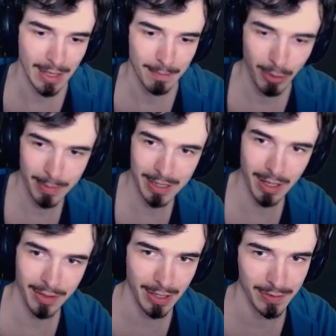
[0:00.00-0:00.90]
Probably
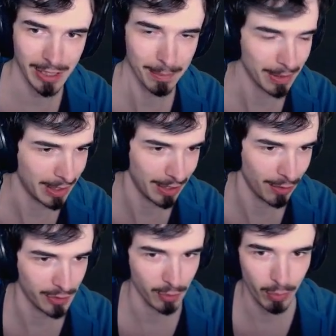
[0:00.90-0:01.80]
nothing else happening here
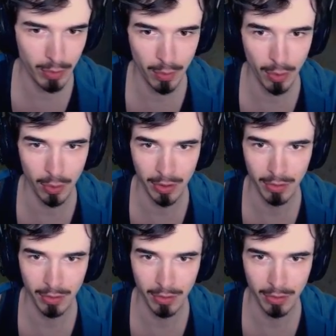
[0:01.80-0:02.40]
though. So we will